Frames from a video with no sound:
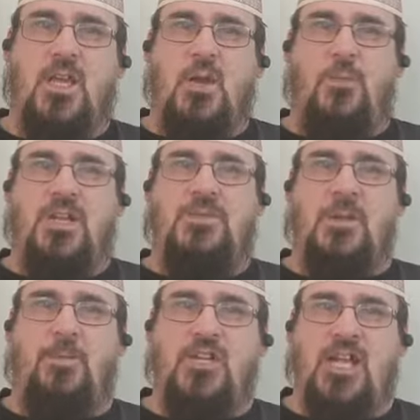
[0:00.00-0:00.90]
But it's been a
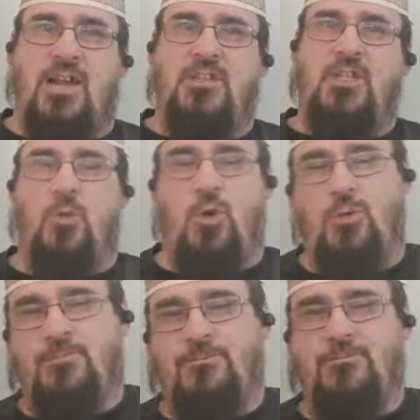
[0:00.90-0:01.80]
pleasure having you
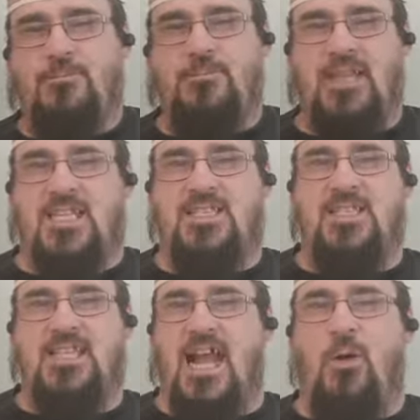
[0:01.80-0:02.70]
all. That's
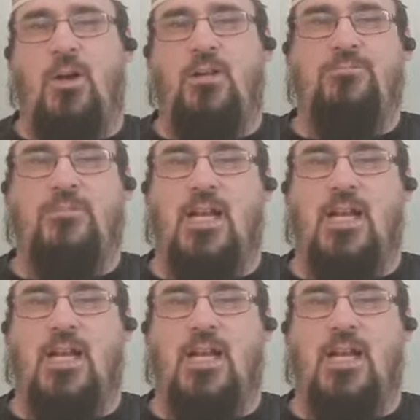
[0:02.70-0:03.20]
the hour,